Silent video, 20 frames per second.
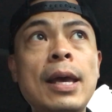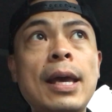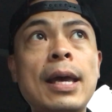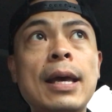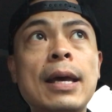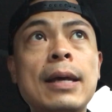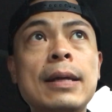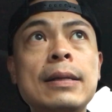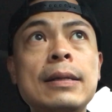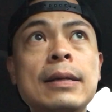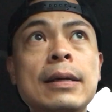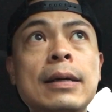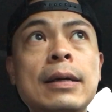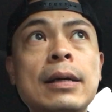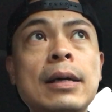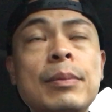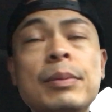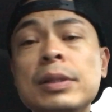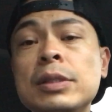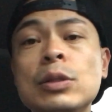And
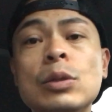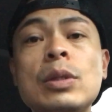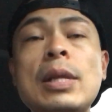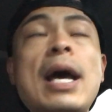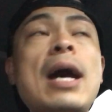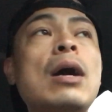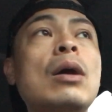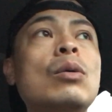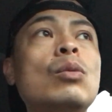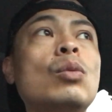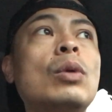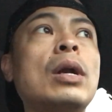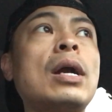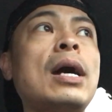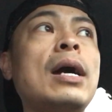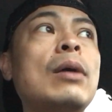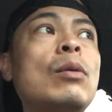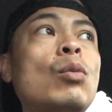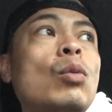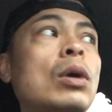up until now, when
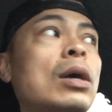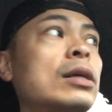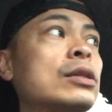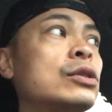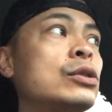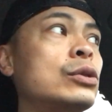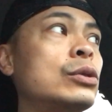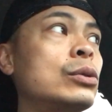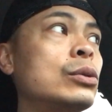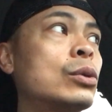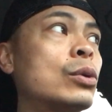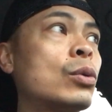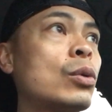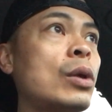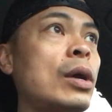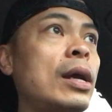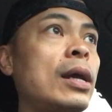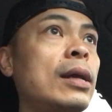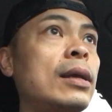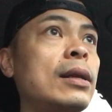I want to
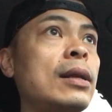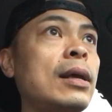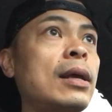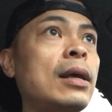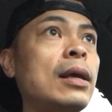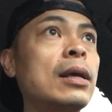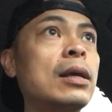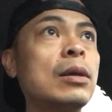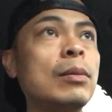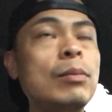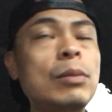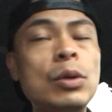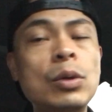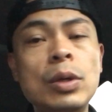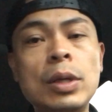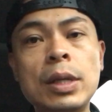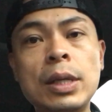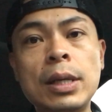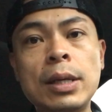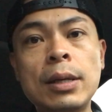create a
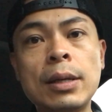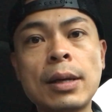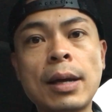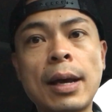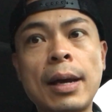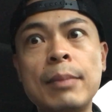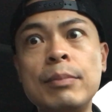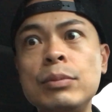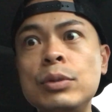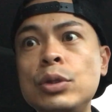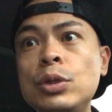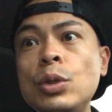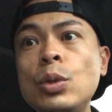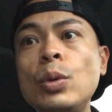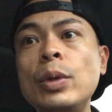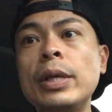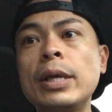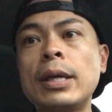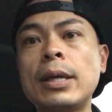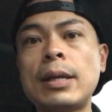community, I'm
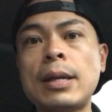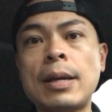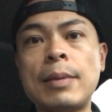doing it.